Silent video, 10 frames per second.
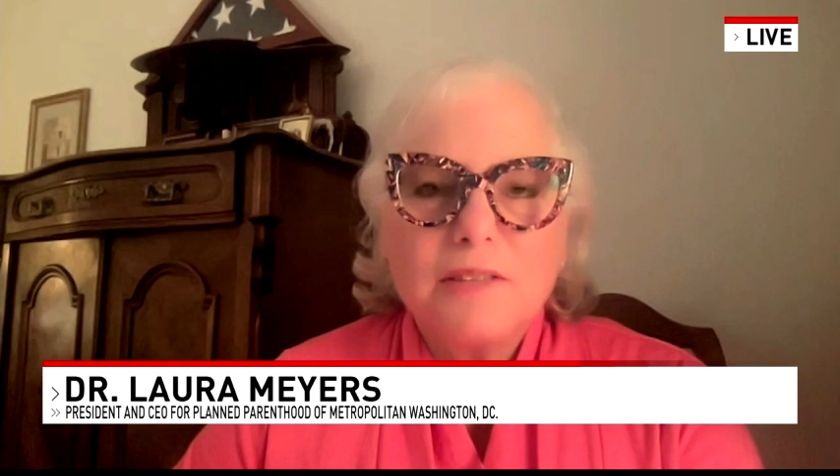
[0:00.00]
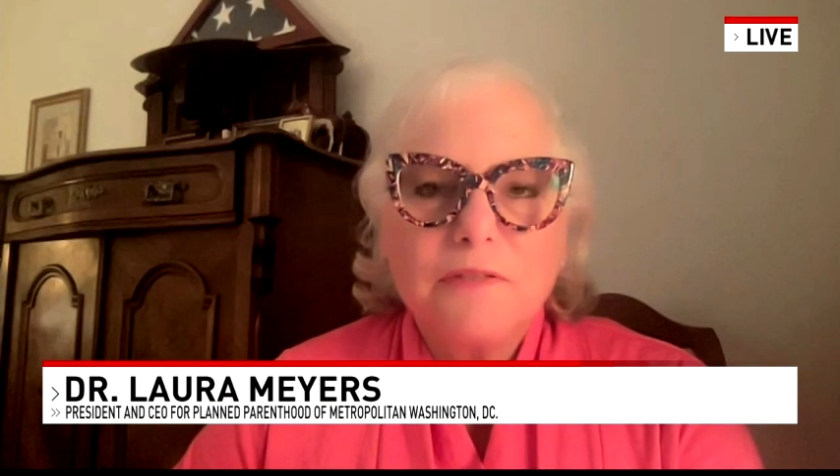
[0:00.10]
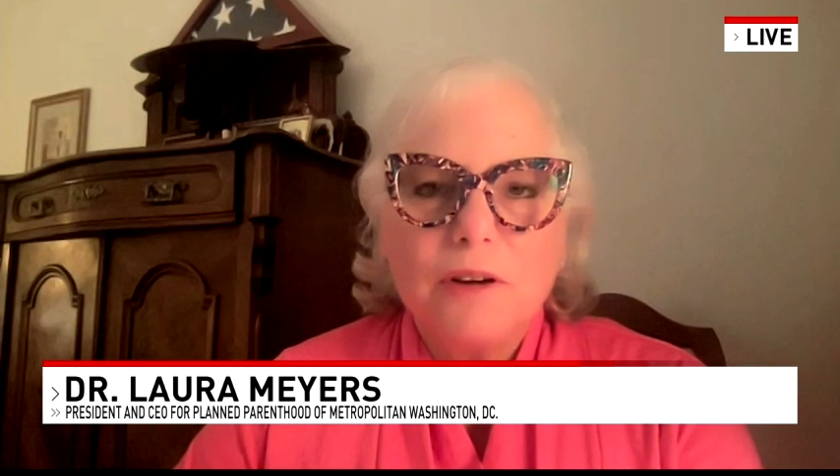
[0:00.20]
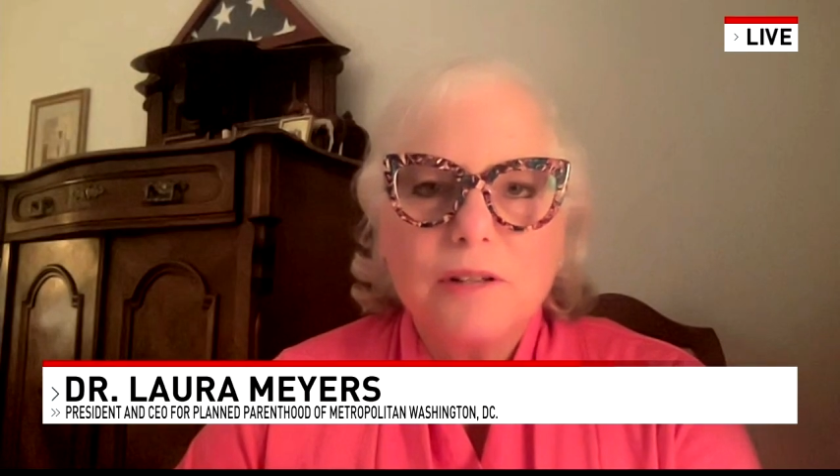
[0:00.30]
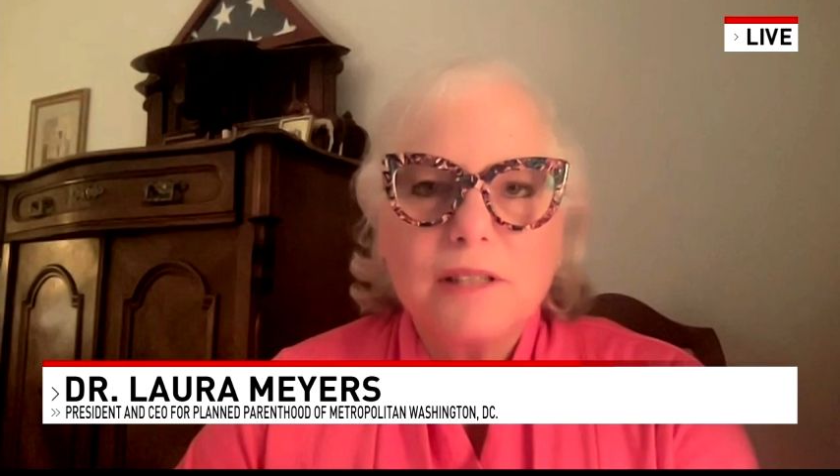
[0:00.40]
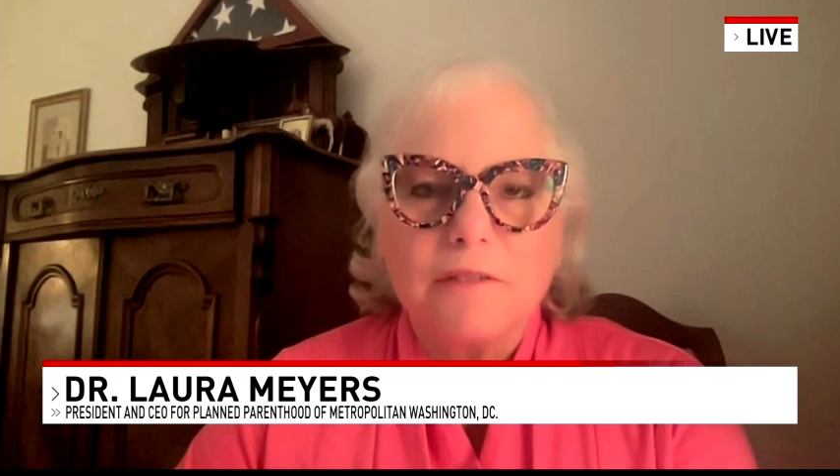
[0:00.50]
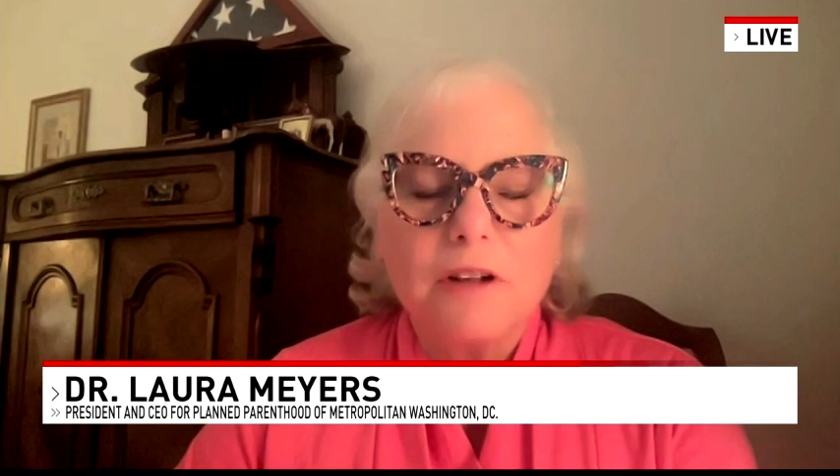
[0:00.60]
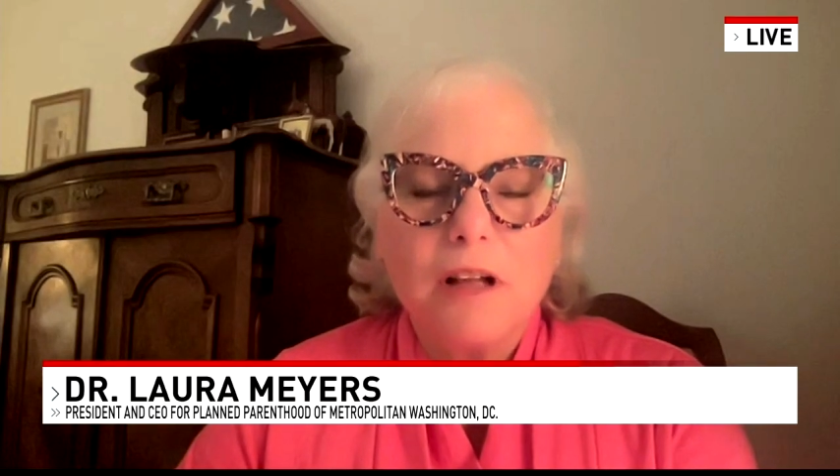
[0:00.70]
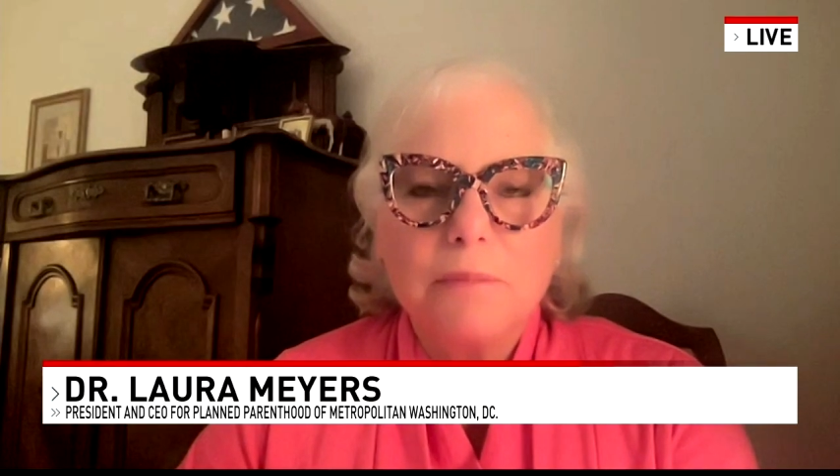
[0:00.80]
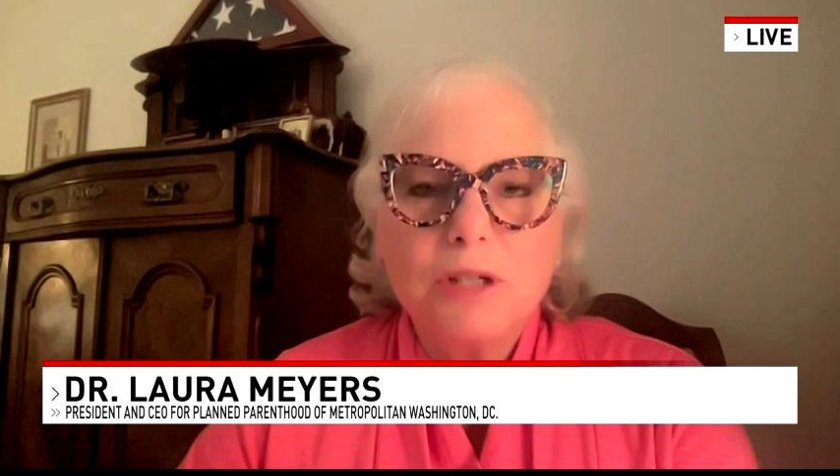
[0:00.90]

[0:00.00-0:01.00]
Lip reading: folks have come